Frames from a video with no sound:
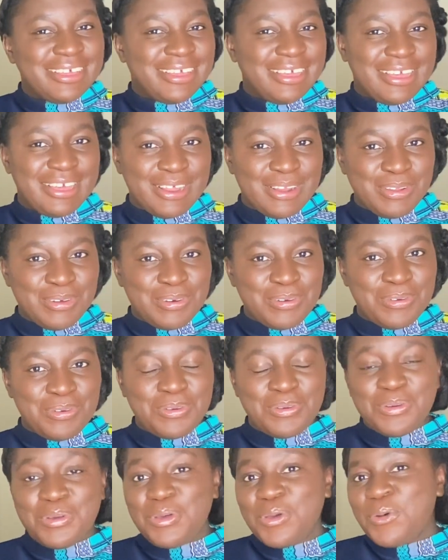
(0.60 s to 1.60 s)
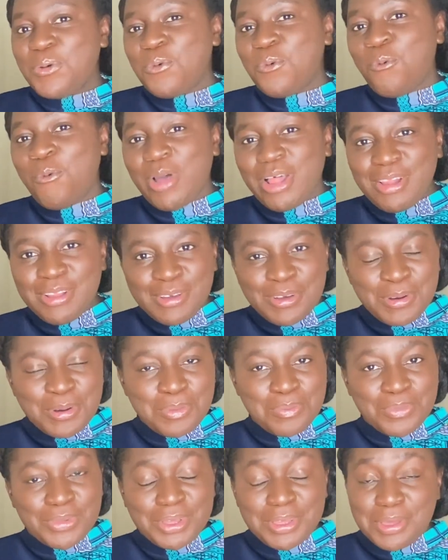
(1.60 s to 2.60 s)
Hello,
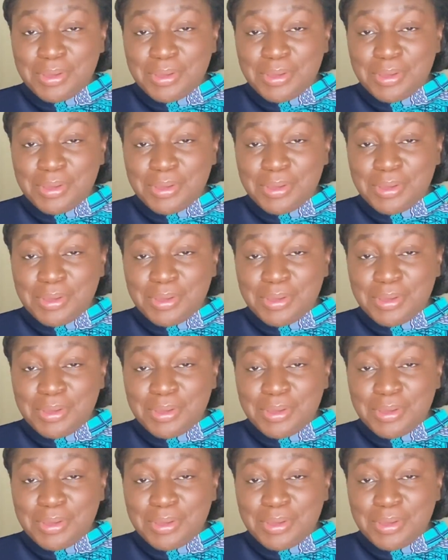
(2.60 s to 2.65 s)
welcome.